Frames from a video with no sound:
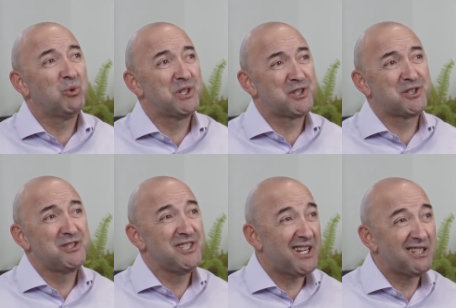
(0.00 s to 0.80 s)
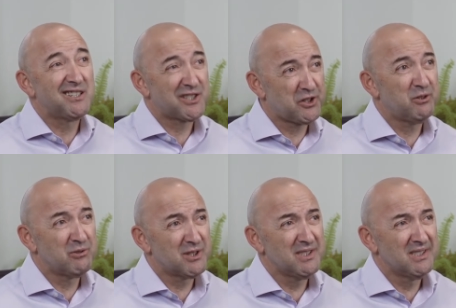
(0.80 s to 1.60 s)
with younger
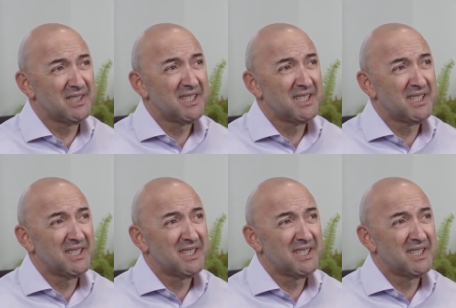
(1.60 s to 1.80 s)
children,